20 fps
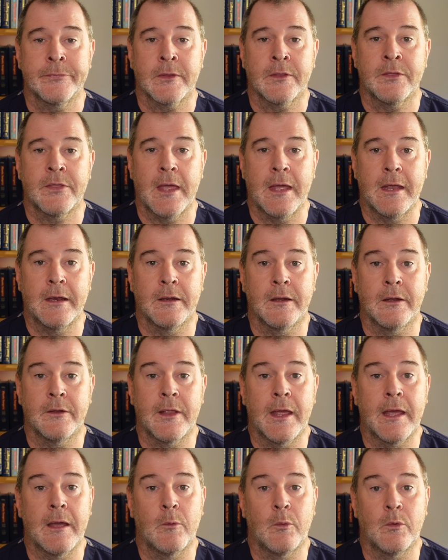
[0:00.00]
then
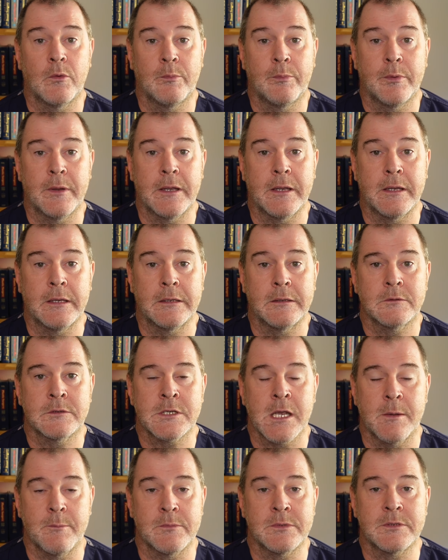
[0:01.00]
there would be
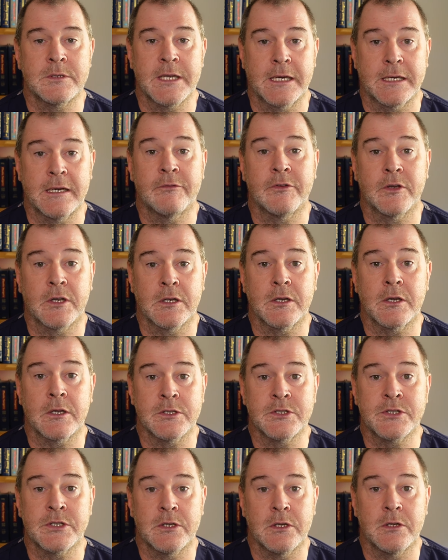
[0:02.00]
some significant
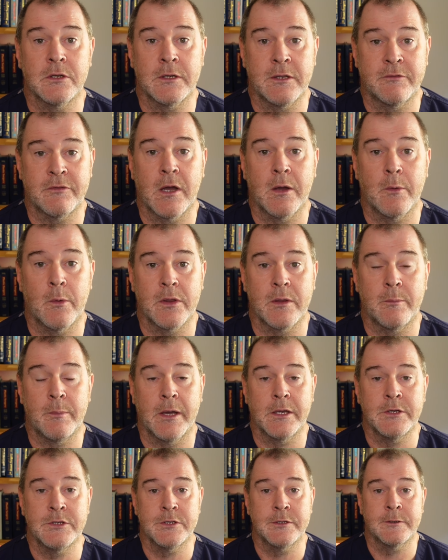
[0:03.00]
concern if I were the
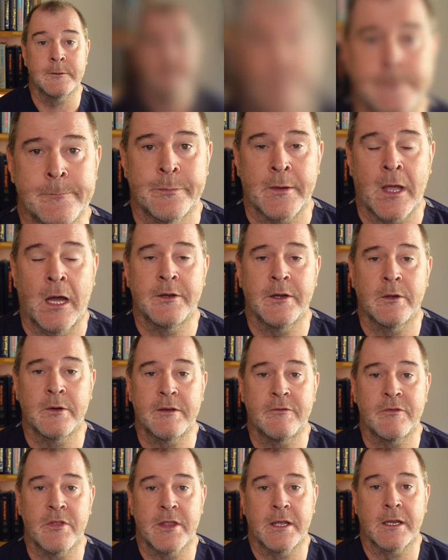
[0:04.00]
patient. I don't
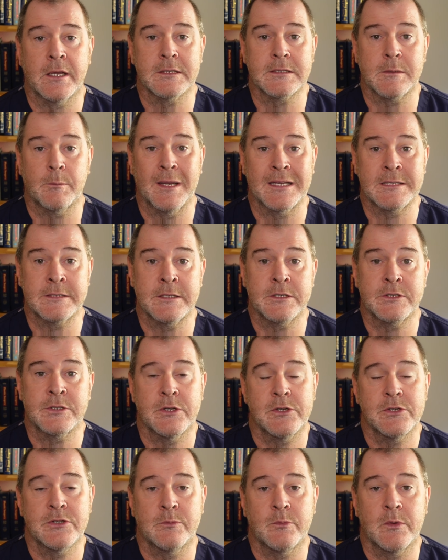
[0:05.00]
even think as a plastic
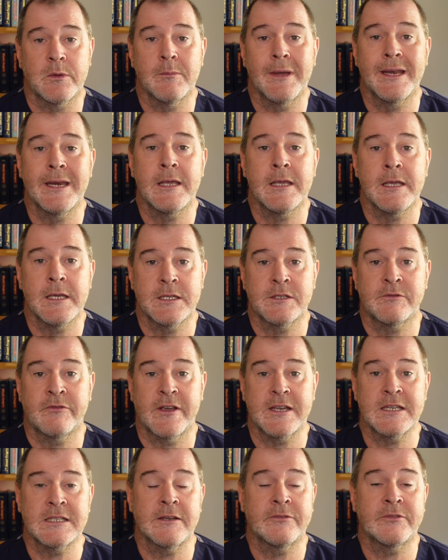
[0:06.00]
surgeon with many years
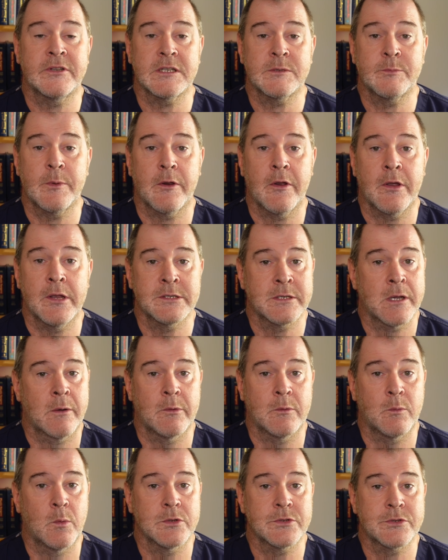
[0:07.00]
facelift experience, I
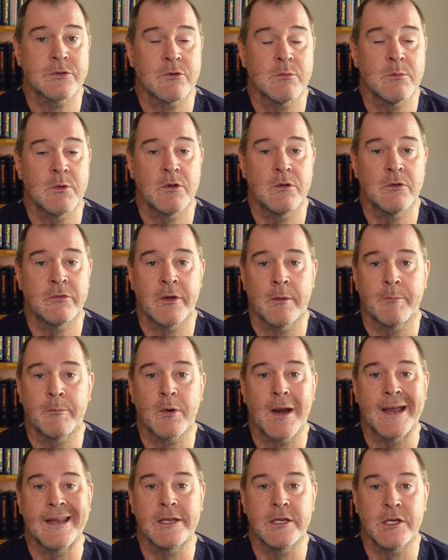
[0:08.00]
would want to remove a
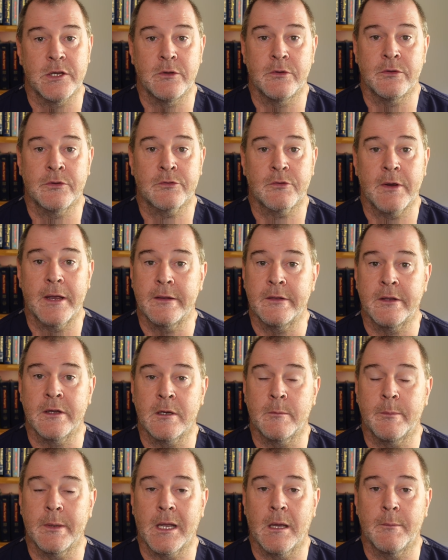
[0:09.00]
brand new thread that
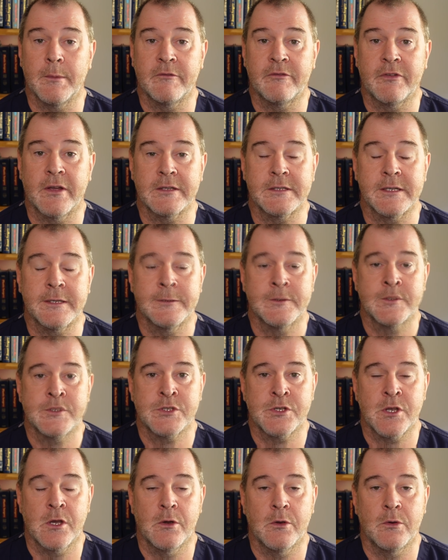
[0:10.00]
had become infected.
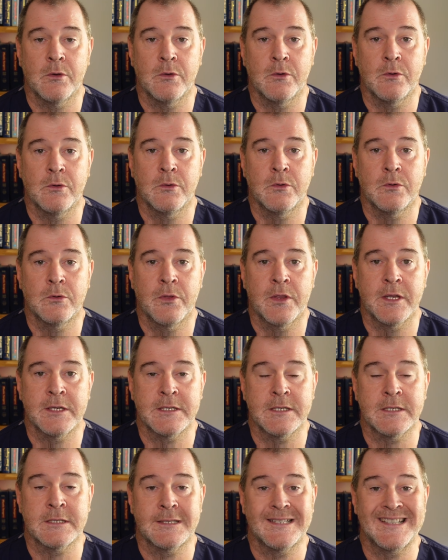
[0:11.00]
So
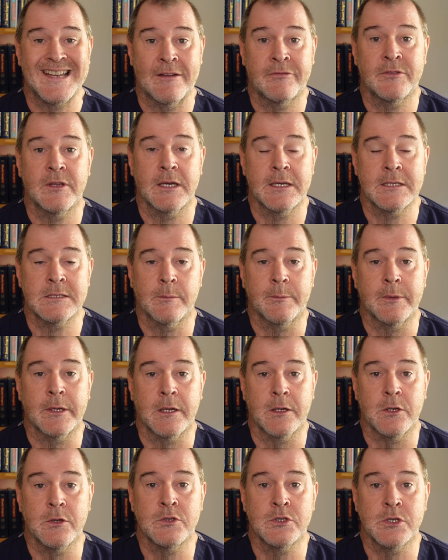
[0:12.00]
this is definitely something
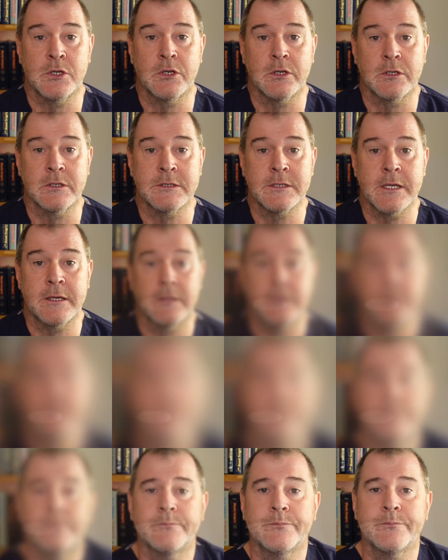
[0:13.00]
that you should consider.
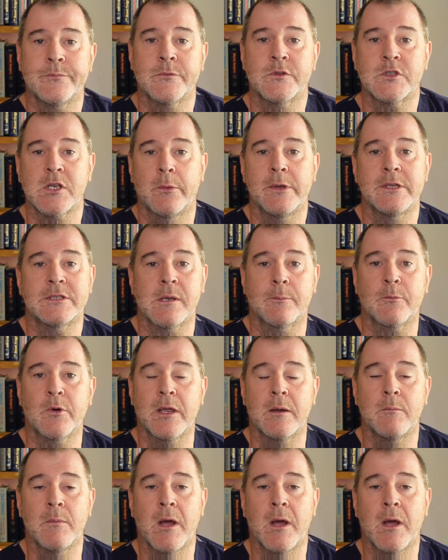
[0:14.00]
So in summary, in